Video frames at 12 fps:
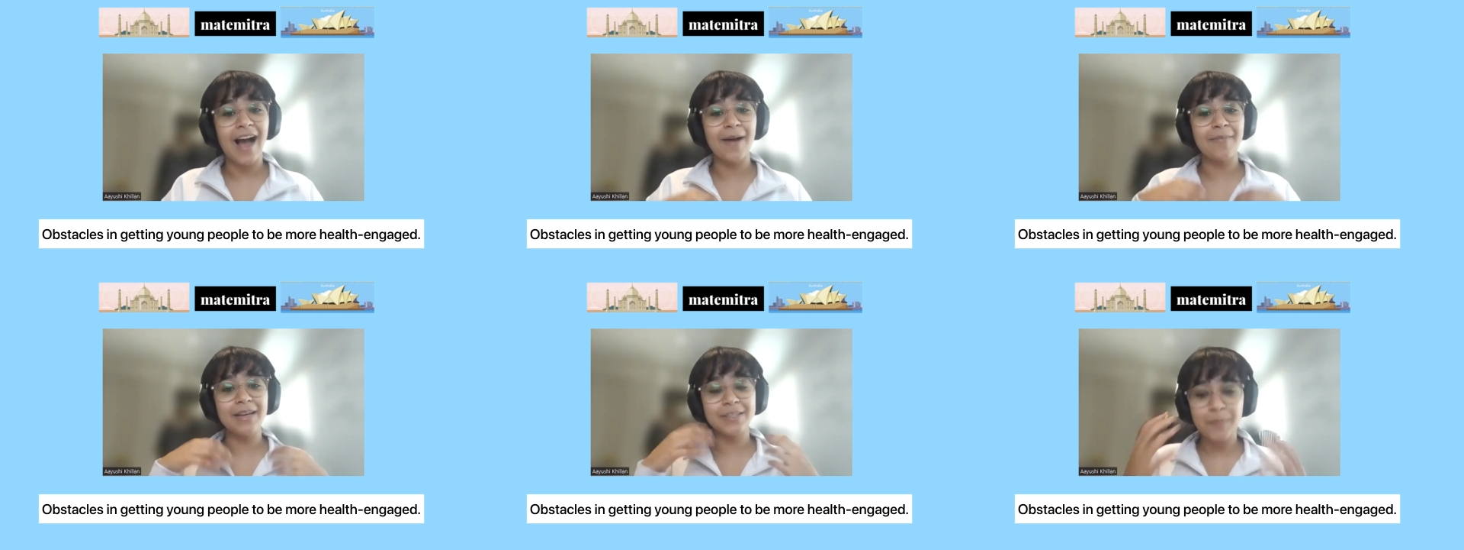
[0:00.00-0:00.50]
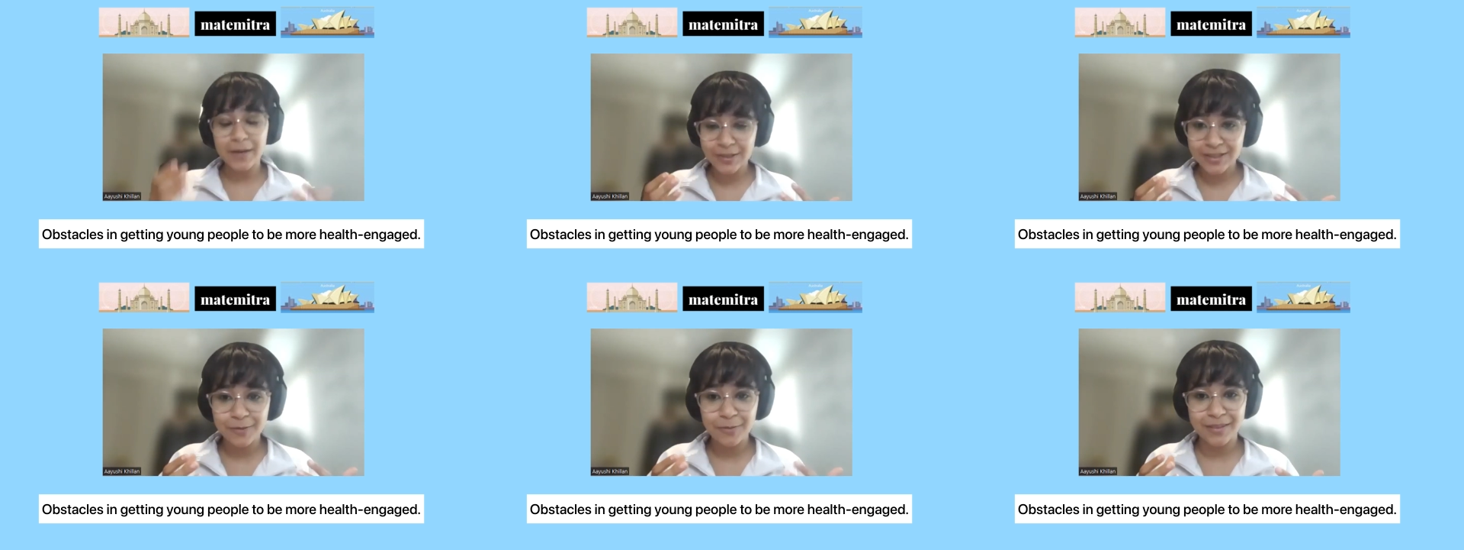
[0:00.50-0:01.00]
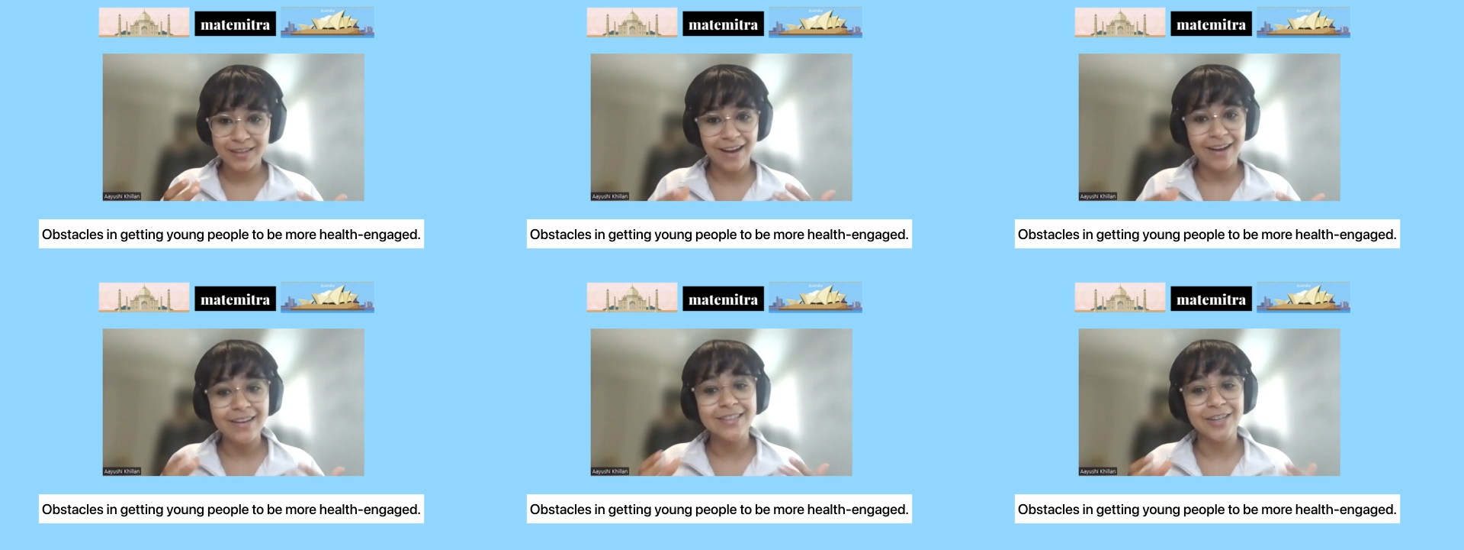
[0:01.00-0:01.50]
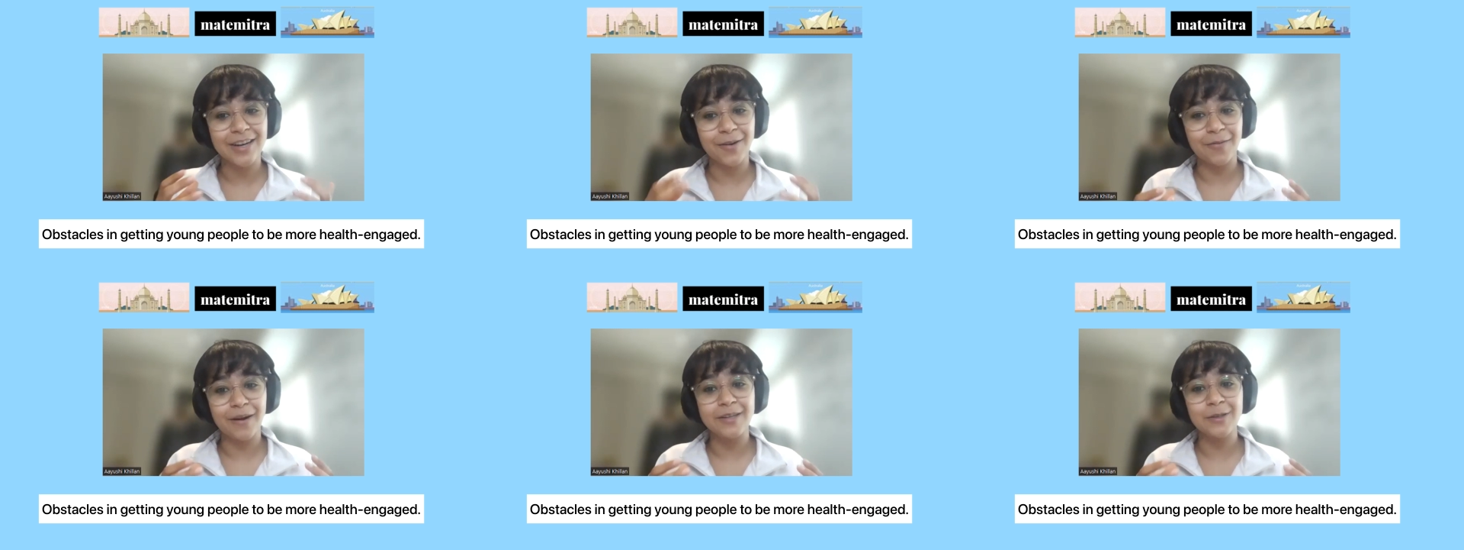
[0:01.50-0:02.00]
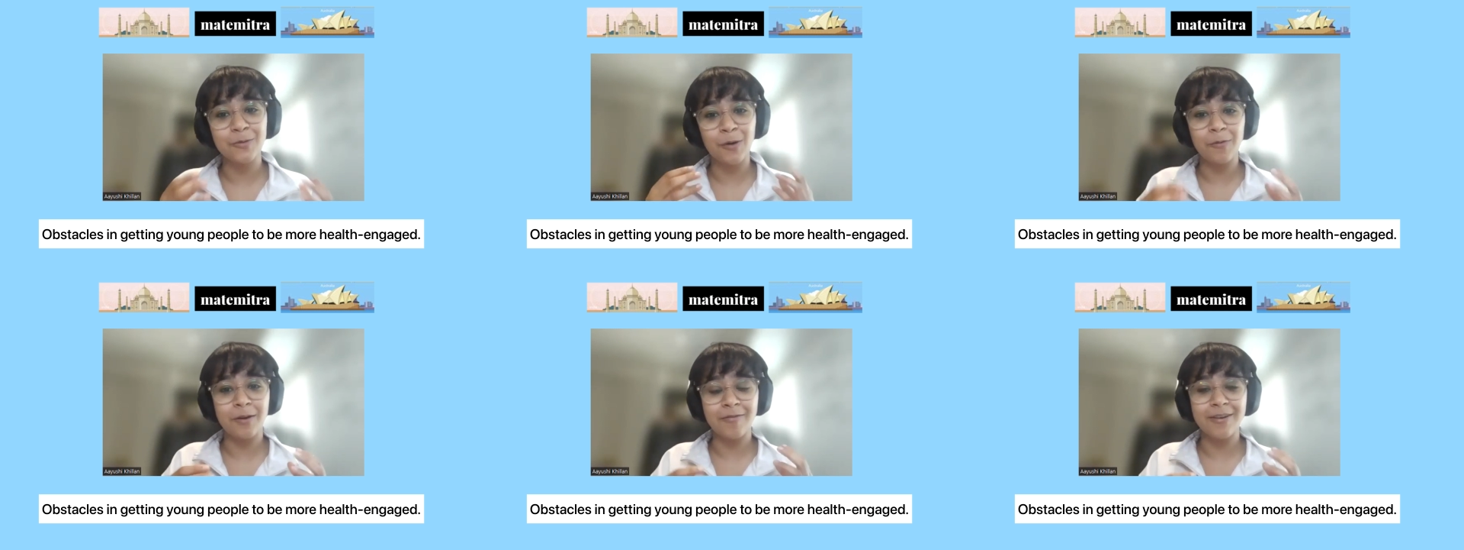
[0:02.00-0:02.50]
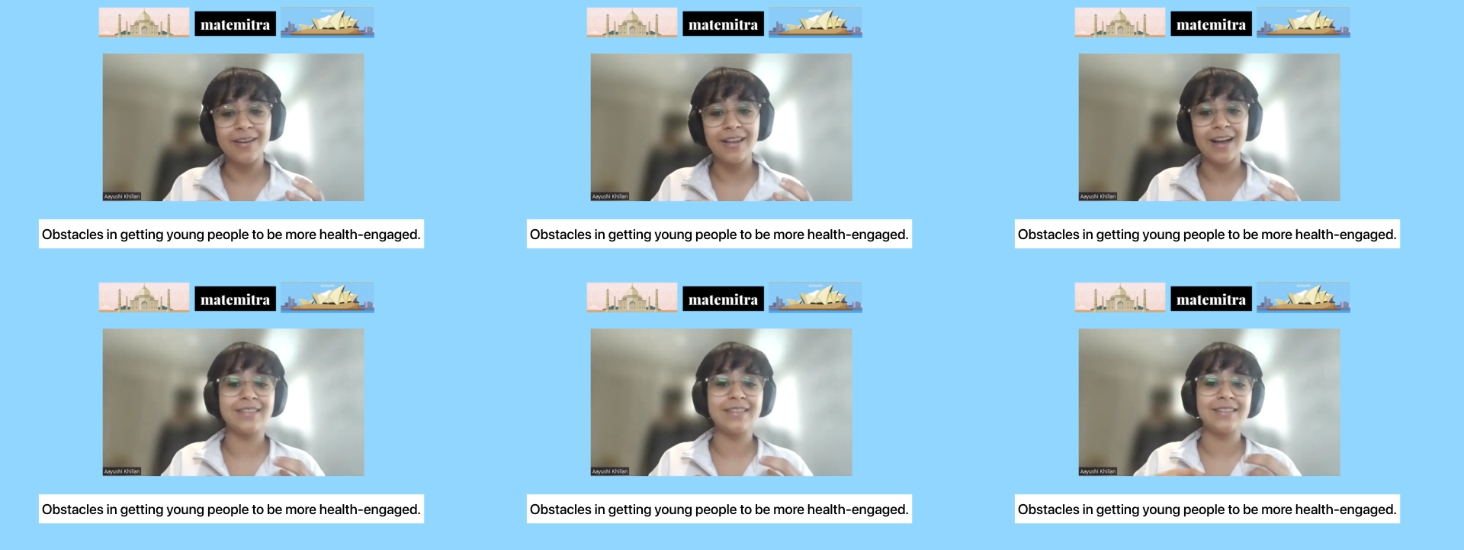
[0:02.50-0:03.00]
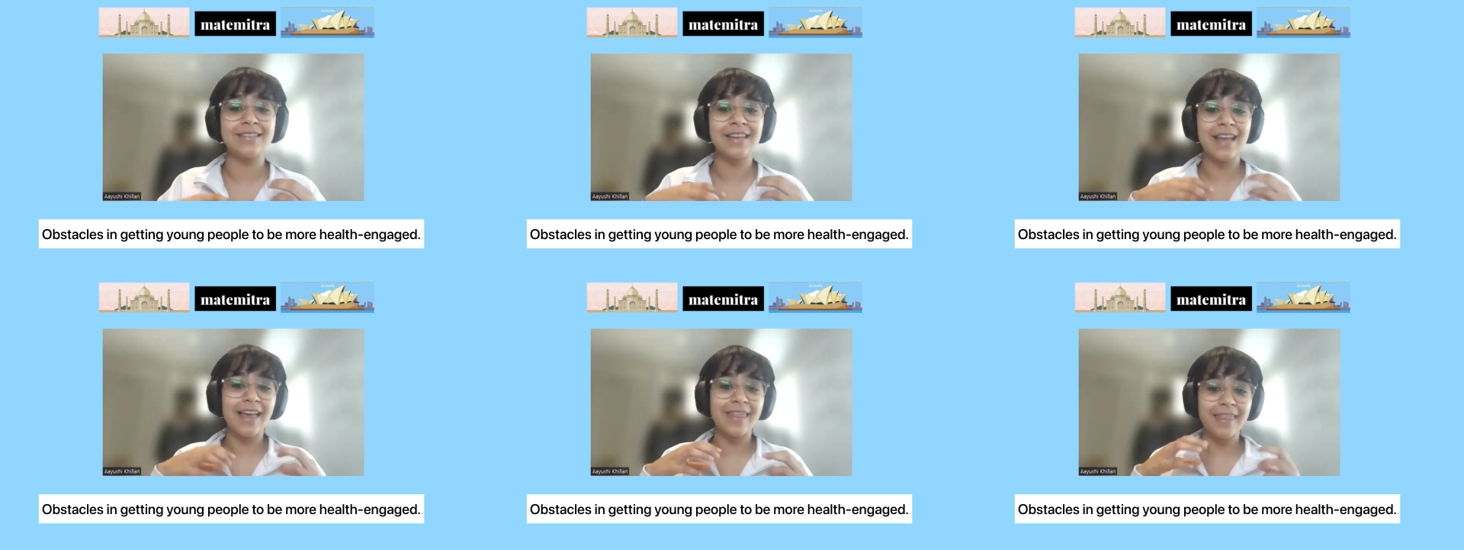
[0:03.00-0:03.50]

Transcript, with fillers: um, especially with the younger generation what we realize is